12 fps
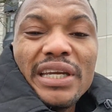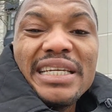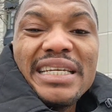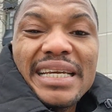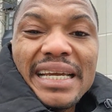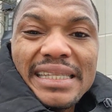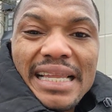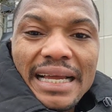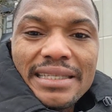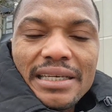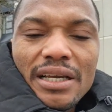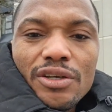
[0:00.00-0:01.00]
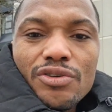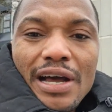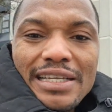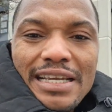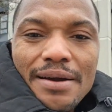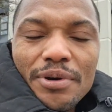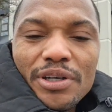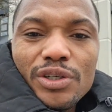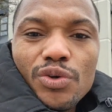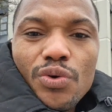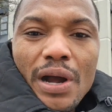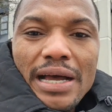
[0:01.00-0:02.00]
indicate that you are somebody
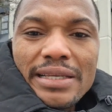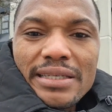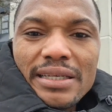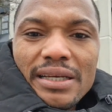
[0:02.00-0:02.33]
who has